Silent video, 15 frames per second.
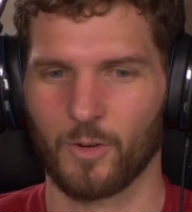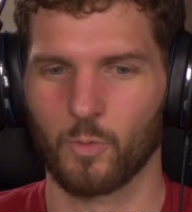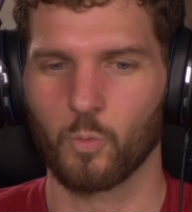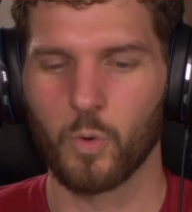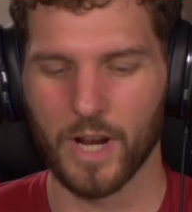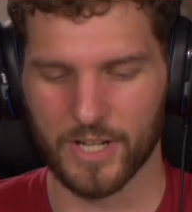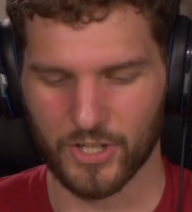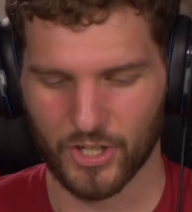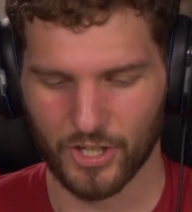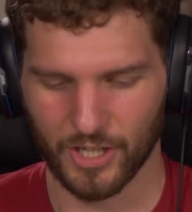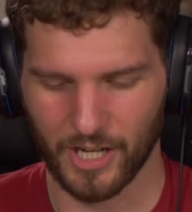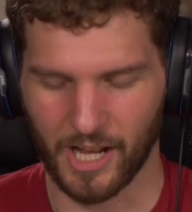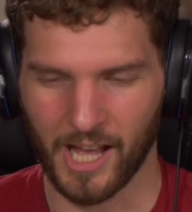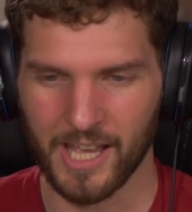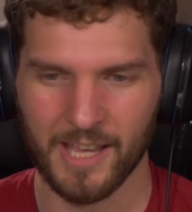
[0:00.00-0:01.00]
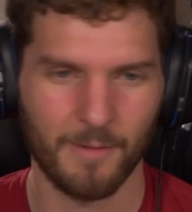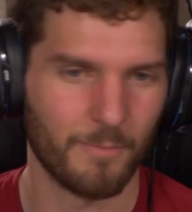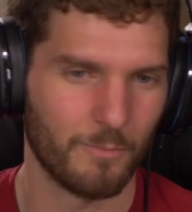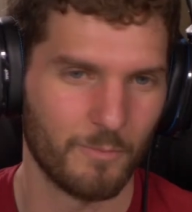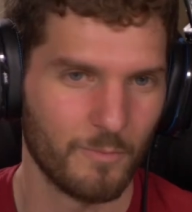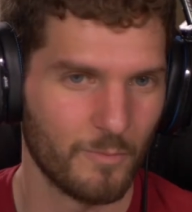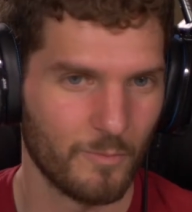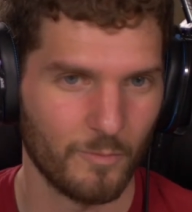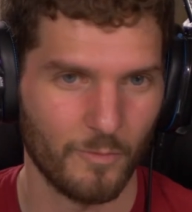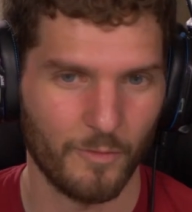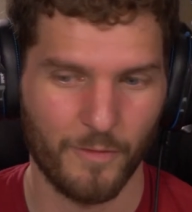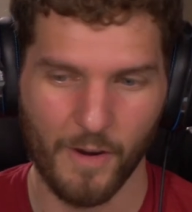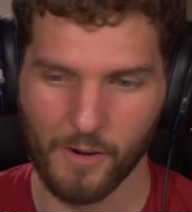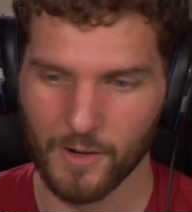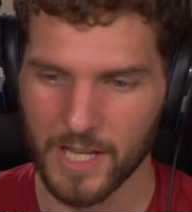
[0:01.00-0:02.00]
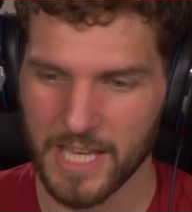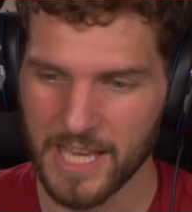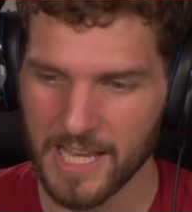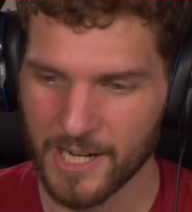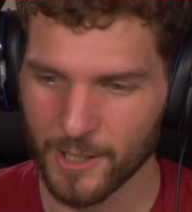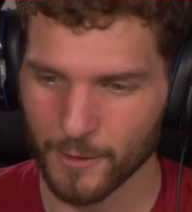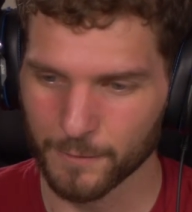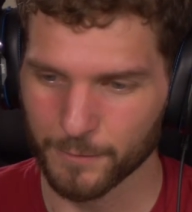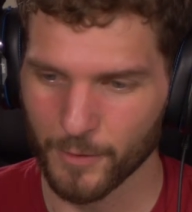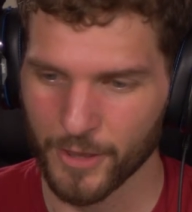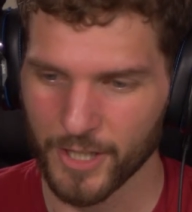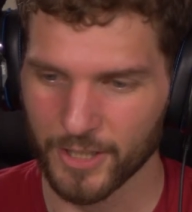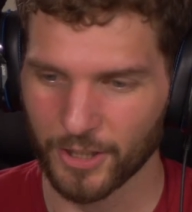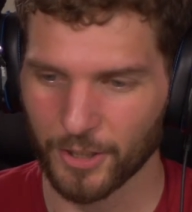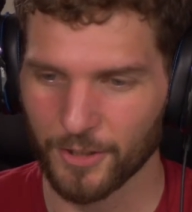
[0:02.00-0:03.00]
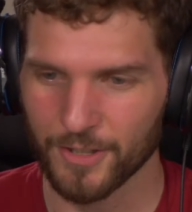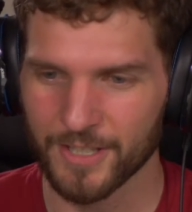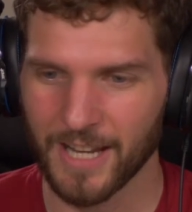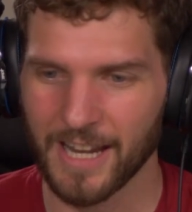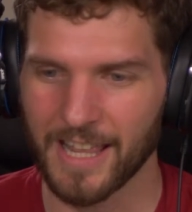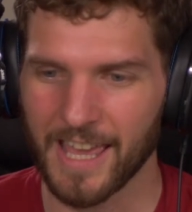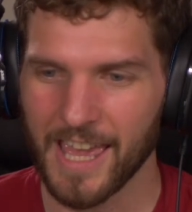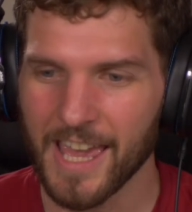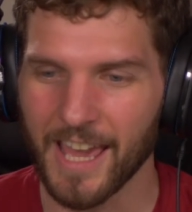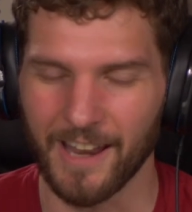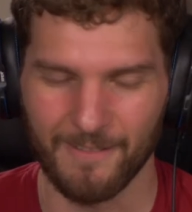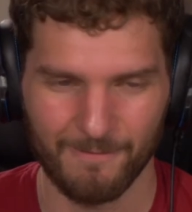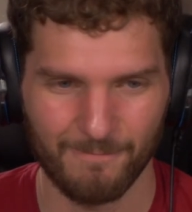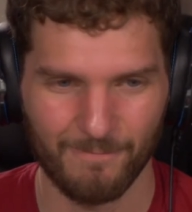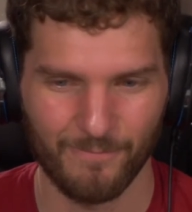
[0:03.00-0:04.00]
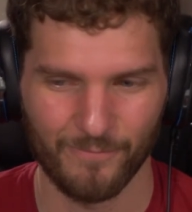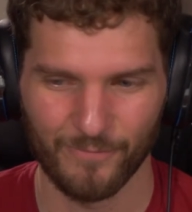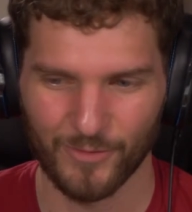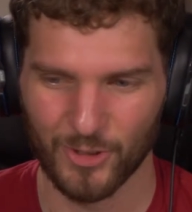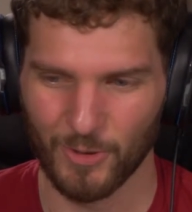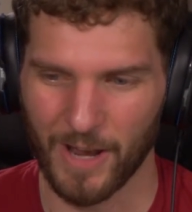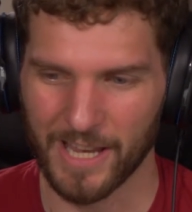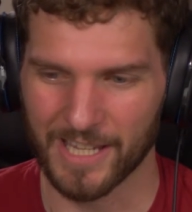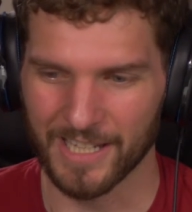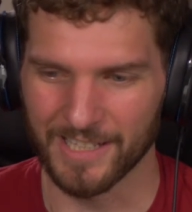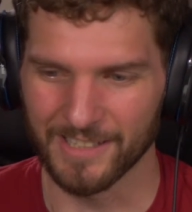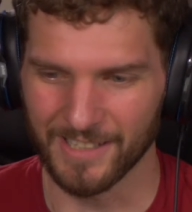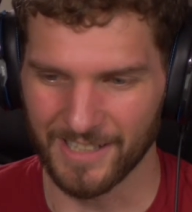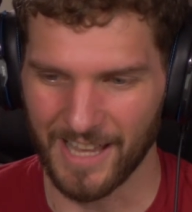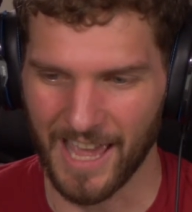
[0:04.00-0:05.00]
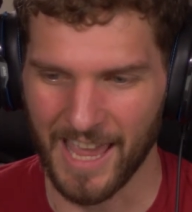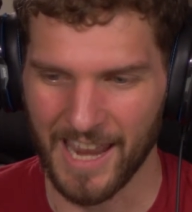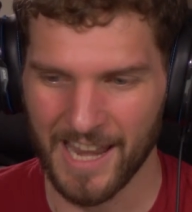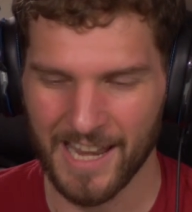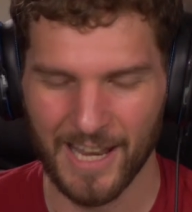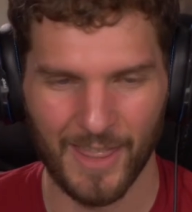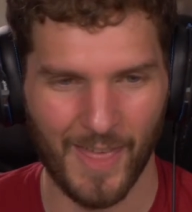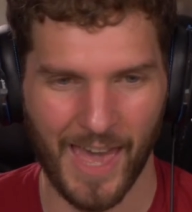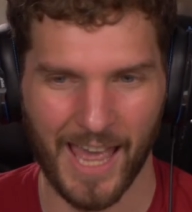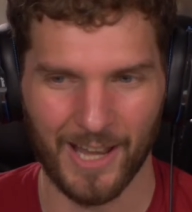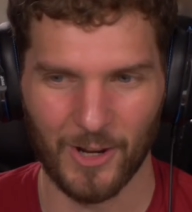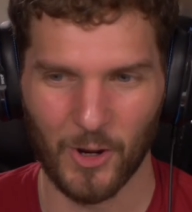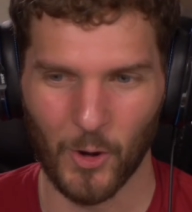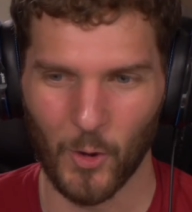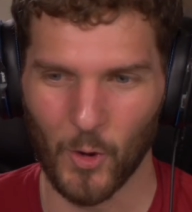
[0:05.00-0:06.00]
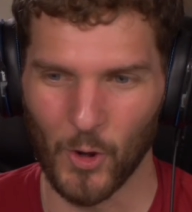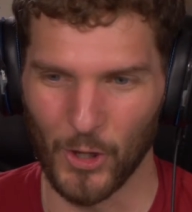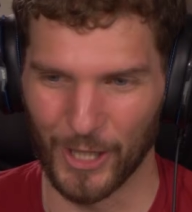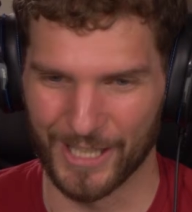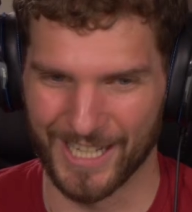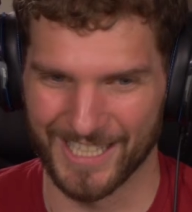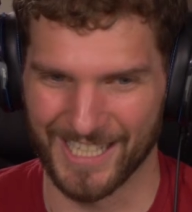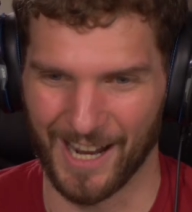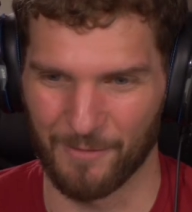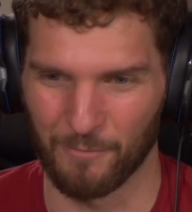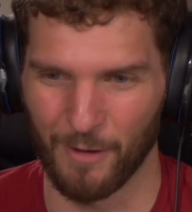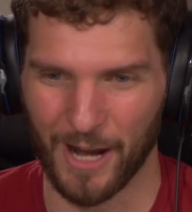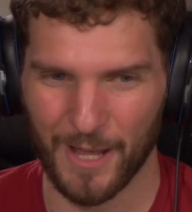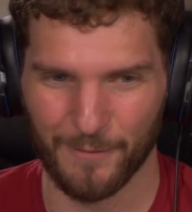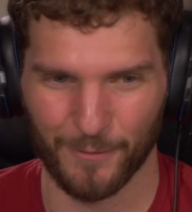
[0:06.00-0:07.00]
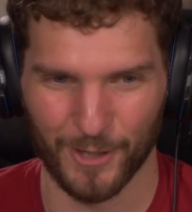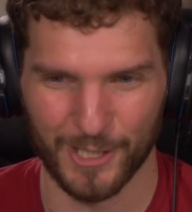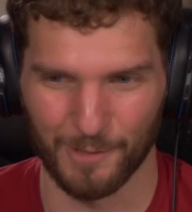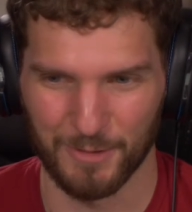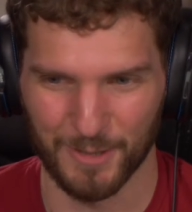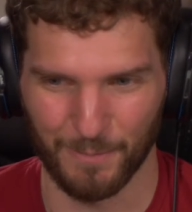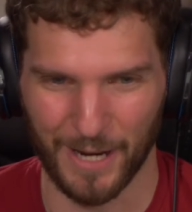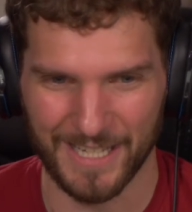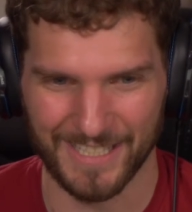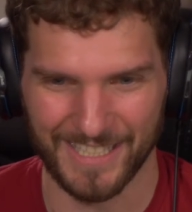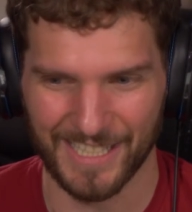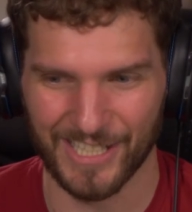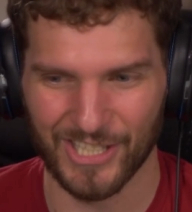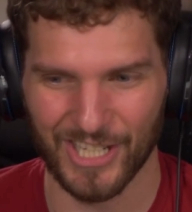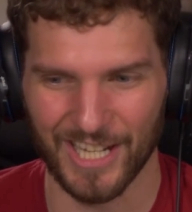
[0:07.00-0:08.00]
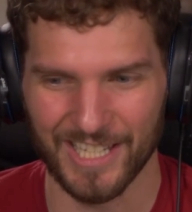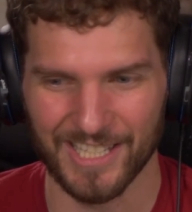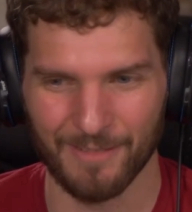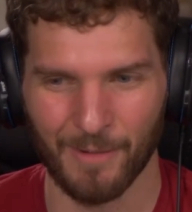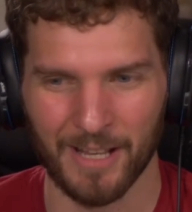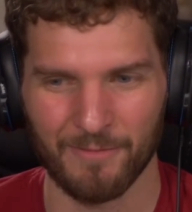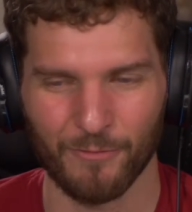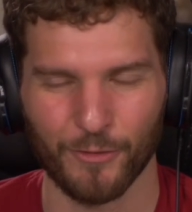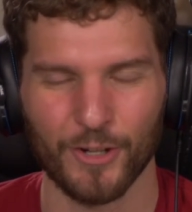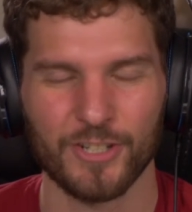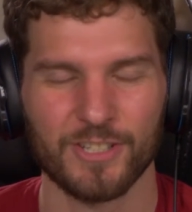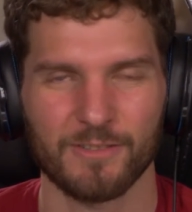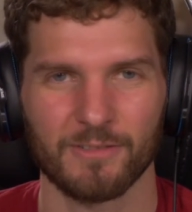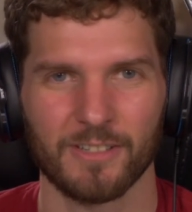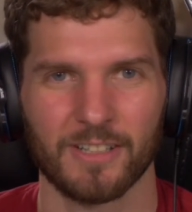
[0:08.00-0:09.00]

which I am very eager for this Thursday to hit so I can end that goal, because I'm ready for some spicy cheese. My first